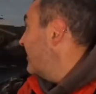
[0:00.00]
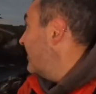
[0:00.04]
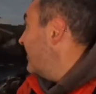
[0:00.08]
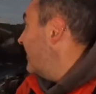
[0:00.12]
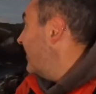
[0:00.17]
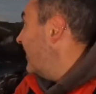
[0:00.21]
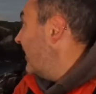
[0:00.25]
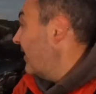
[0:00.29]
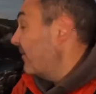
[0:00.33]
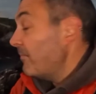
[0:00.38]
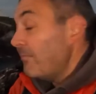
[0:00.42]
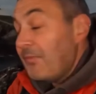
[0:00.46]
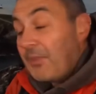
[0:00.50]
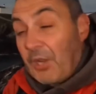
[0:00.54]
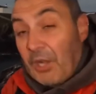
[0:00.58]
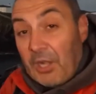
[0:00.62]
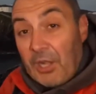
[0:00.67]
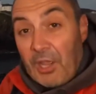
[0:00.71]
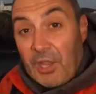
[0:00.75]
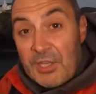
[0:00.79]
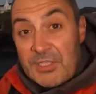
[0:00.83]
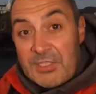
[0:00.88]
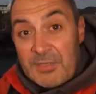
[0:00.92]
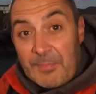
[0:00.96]
The
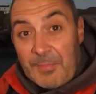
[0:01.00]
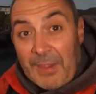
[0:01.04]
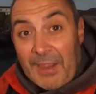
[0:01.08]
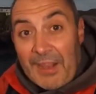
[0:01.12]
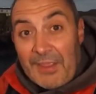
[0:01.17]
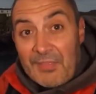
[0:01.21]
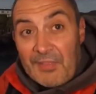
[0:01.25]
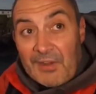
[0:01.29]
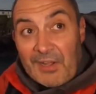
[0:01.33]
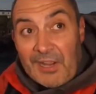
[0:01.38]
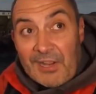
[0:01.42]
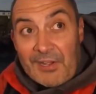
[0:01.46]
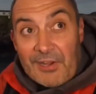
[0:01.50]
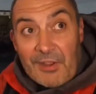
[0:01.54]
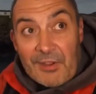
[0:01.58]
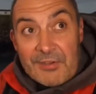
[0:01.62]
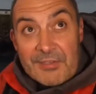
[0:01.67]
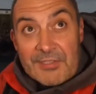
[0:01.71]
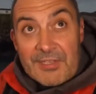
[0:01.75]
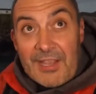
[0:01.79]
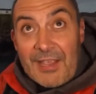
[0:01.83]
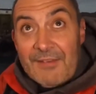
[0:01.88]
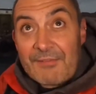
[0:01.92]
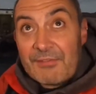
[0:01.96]
clouds in behind the lighthouse
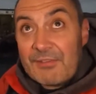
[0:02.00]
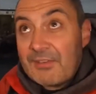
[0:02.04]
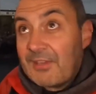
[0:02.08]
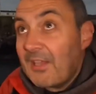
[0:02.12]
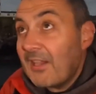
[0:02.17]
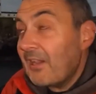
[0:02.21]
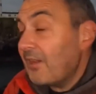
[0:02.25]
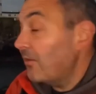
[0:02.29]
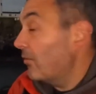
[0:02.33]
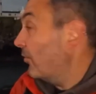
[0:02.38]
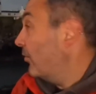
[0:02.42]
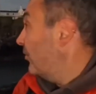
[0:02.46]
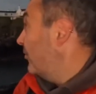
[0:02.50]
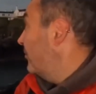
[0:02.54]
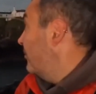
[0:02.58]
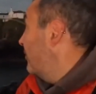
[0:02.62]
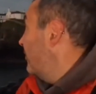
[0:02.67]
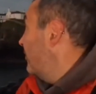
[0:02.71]
haven't taken on